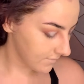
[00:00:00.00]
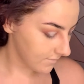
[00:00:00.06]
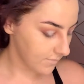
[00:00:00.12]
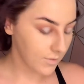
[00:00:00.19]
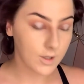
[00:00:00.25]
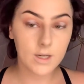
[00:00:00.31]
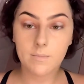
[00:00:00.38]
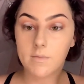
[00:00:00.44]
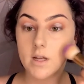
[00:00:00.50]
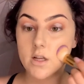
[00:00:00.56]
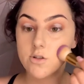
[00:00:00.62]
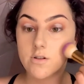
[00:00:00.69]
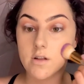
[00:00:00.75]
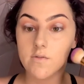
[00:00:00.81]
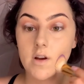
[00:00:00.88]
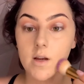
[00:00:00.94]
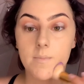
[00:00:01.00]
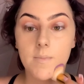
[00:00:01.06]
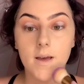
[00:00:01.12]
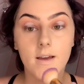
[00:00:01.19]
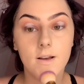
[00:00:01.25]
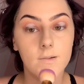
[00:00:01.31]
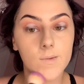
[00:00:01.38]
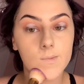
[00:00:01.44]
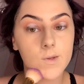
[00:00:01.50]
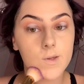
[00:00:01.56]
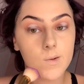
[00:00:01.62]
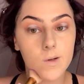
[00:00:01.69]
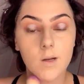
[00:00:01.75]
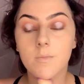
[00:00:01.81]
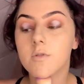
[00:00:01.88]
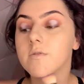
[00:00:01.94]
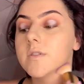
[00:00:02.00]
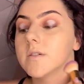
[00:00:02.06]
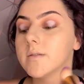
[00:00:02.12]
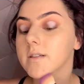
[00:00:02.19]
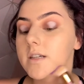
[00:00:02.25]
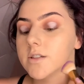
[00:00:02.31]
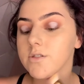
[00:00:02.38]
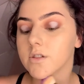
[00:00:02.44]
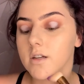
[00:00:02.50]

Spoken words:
I am naturally very pale, so when I put foundation